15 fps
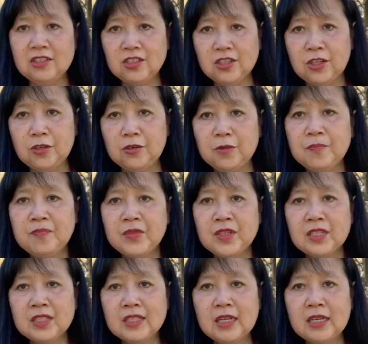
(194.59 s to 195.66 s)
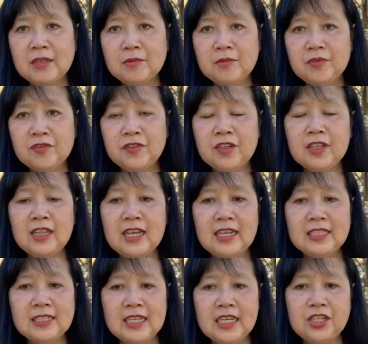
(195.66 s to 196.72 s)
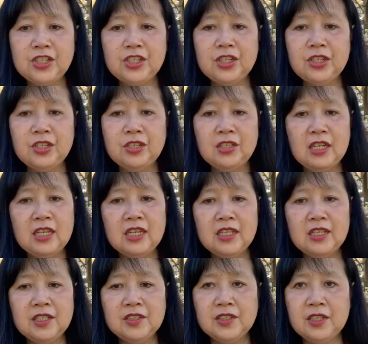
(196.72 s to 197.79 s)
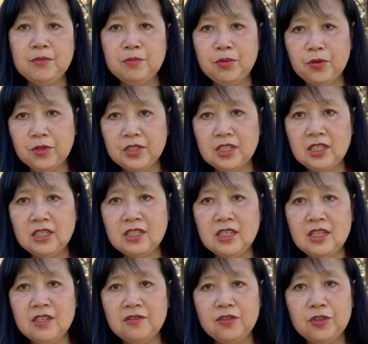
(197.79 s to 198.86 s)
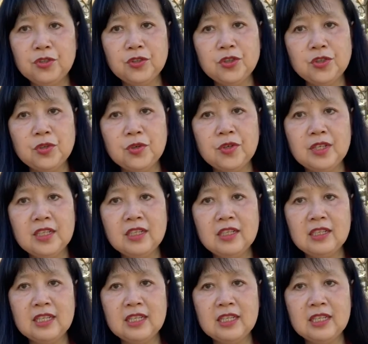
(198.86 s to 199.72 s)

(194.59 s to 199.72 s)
So some fertilization is important if your soil